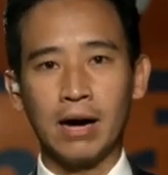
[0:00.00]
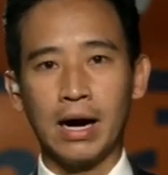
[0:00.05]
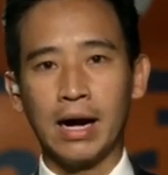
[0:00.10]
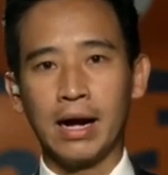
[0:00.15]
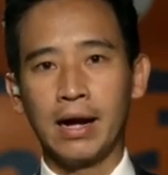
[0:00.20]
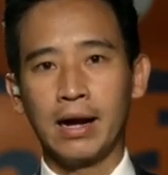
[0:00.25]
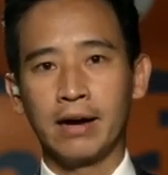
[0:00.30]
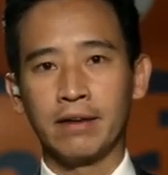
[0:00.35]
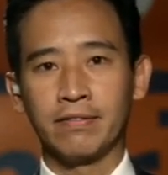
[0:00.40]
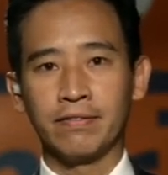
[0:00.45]
I
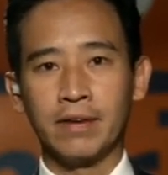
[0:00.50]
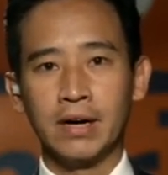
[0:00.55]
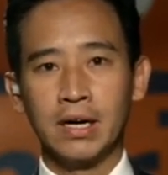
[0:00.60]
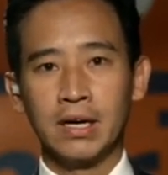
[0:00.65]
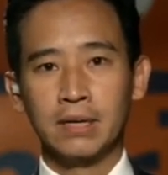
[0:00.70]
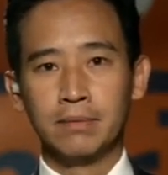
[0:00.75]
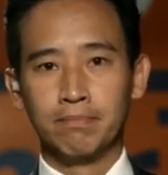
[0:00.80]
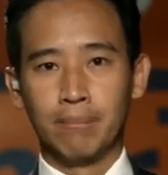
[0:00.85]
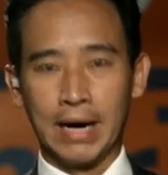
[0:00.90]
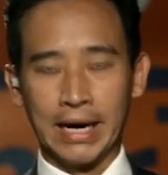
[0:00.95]
have
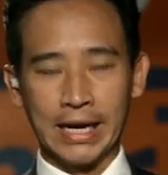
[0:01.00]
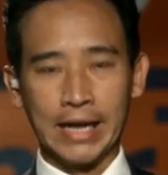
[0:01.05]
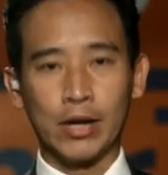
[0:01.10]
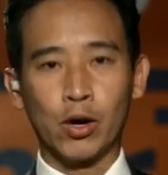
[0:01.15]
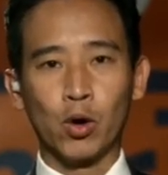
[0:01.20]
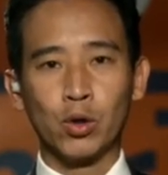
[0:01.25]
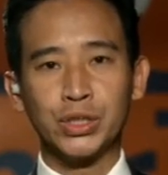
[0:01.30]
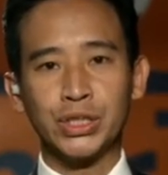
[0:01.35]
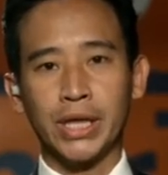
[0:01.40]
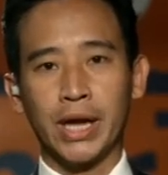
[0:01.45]
my
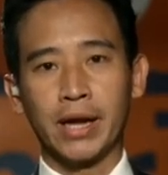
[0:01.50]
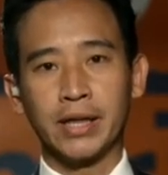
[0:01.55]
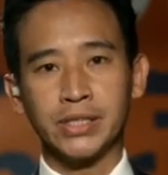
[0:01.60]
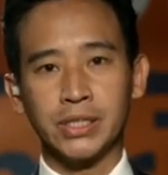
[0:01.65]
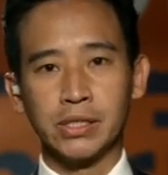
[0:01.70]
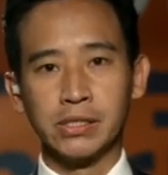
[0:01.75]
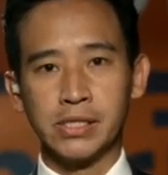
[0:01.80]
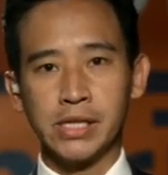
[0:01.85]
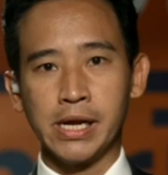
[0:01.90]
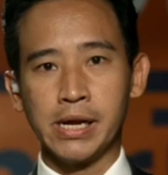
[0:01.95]

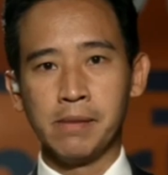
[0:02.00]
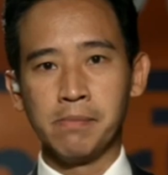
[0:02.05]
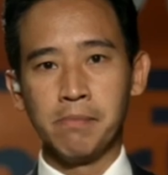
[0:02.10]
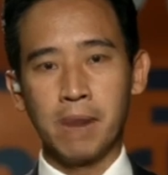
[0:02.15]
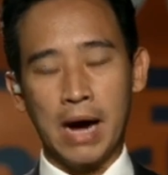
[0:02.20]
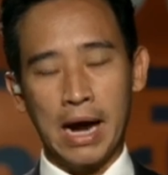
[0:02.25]
negotiation team,